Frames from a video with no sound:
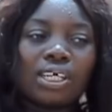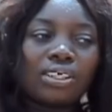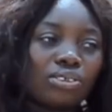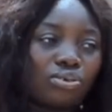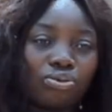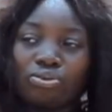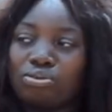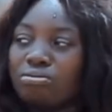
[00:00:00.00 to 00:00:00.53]

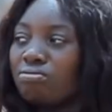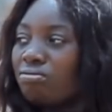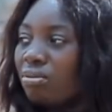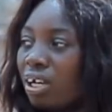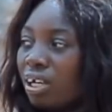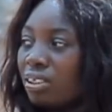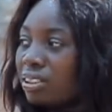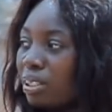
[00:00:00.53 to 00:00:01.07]
just
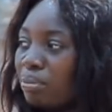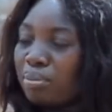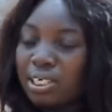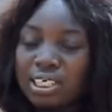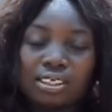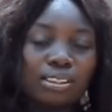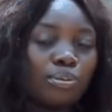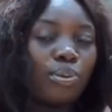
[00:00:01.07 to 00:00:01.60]

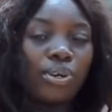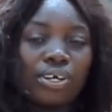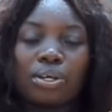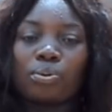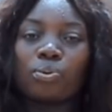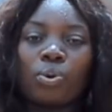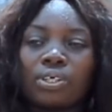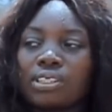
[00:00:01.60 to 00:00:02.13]
somebody is
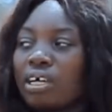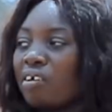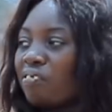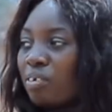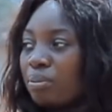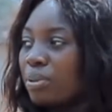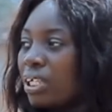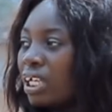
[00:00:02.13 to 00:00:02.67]
bringing water
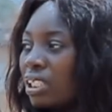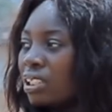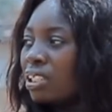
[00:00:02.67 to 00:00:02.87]
for me.